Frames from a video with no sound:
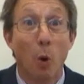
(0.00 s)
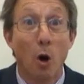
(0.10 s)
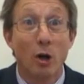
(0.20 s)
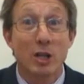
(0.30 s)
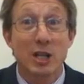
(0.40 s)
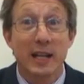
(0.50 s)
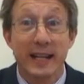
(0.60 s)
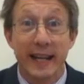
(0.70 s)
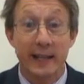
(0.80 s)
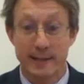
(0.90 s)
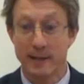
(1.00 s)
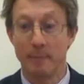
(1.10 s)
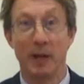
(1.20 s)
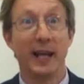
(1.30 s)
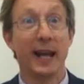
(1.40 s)
What needs
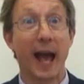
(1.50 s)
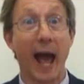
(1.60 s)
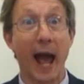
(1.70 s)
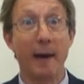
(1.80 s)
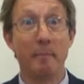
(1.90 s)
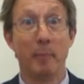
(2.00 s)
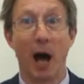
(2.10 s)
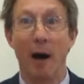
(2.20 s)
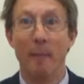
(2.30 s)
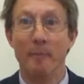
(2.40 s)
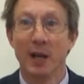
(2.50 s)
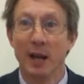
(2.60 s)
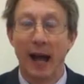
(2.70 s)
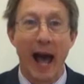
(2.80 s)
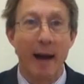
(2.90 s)
to be amber?
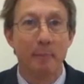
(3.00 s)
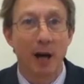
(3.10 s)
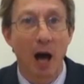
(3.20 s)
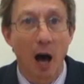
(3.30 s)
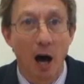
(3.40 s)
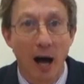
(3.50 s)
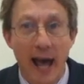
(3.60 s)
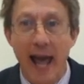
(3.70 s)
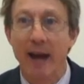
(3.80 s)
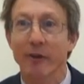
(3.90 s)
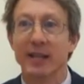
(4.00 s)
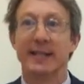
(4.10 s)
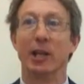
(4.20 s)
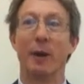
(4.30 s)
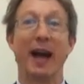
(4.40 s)
Amber are
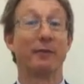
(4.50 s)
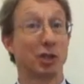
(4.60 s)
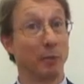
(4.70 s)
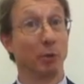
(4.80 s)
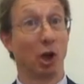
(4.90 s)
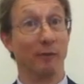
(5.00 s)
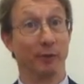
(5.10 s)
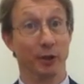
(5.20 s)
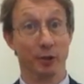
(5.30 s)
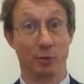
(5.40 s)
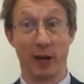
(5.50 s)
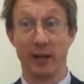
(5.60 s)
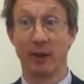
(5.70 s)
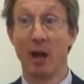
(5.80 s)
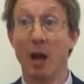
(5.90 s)
areas that you have some confidence
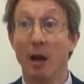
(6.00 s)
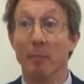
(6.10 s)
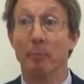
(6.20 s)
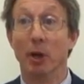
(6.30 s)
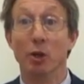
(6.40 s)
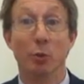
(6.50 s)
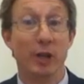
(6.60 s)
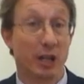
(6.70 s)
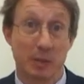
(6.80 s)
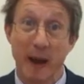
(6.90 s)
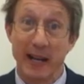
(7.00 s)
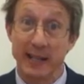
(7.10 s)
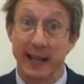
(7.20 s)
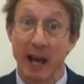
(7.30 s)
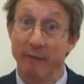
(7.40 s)
with, but you wouldn't
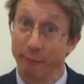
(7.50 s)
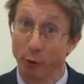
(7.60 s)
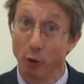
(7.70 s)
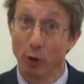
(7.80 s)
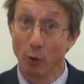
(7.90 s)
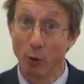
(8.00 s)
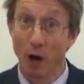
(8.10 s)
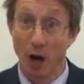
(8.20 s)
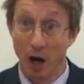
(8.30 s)
expect to get full or